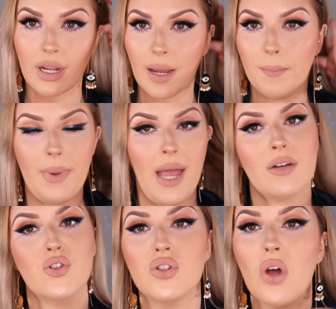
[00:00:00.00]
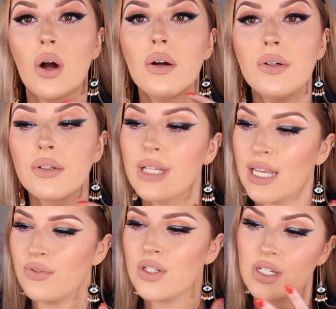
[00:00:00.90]
Okay, I'm back. So
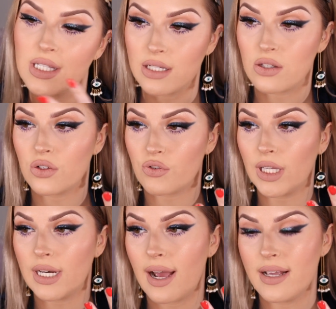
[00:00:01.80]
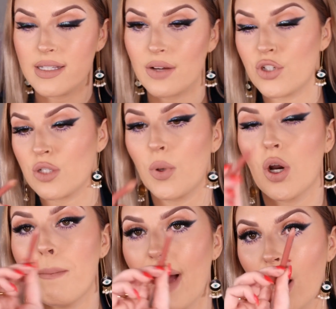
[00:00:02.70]
even just this looks really nice. I've just put
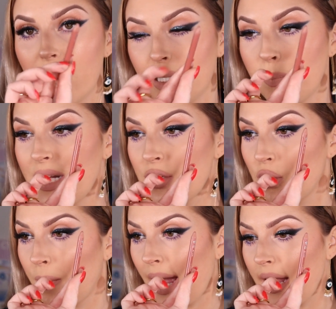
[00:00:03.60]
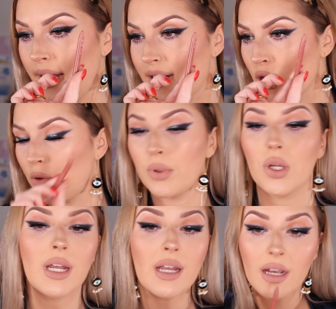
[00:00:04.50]
on Mari Lip Pencil by
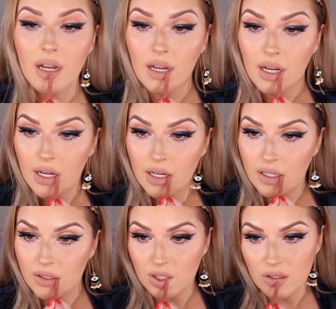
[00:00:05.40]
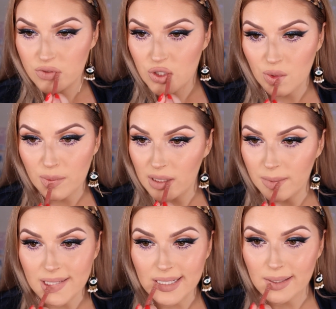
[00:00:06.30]
xoBeauty and overdrawn my
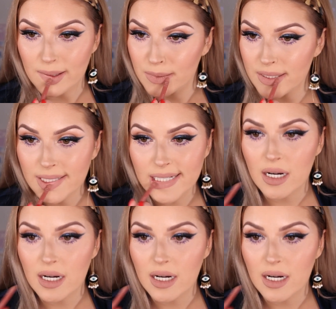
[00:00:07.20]
lips a little bit.